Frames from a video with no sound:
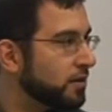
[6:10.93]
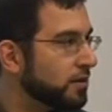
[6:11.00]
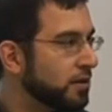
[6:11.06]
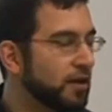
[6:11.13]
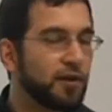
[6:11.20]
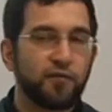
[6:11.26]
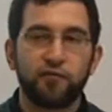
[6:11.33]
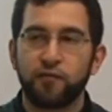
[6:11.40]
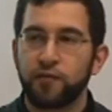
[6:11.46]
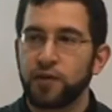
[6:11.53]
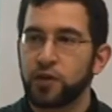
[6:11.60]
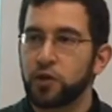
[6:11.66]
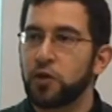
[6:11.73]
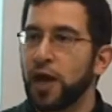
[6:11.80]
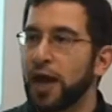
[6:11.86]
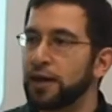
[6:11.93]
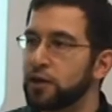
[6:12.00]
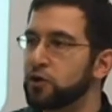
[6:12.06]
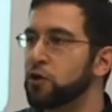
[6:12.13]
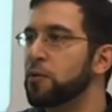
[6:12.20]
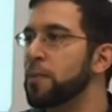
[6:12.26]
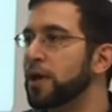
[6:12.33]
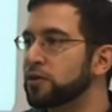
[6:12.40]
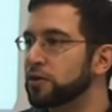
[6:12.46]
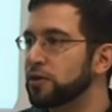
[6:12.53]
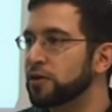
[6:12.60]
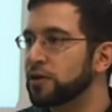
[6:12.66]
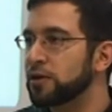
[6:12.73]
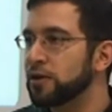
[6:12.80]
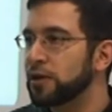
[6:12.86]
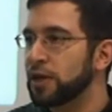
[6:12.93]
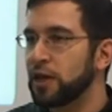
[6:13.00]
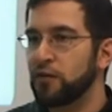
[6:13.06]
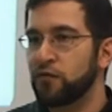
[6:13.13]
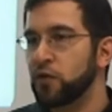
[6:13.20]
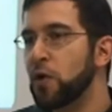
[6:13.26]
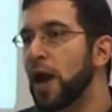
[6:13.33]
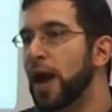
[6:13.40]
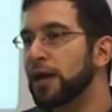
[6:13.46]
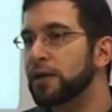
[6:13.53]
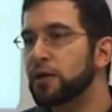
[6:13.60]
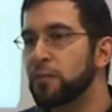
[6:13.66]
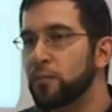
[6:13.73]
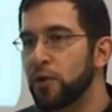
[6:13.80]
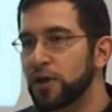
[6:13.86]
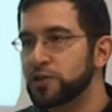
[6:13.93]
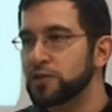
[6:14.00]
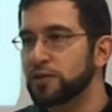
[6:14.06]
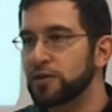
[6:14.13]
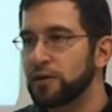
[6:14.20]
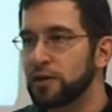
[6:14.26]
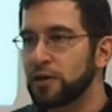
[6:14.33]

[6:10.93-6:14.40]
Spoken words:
If you had a tormentor, if you had an oppressor,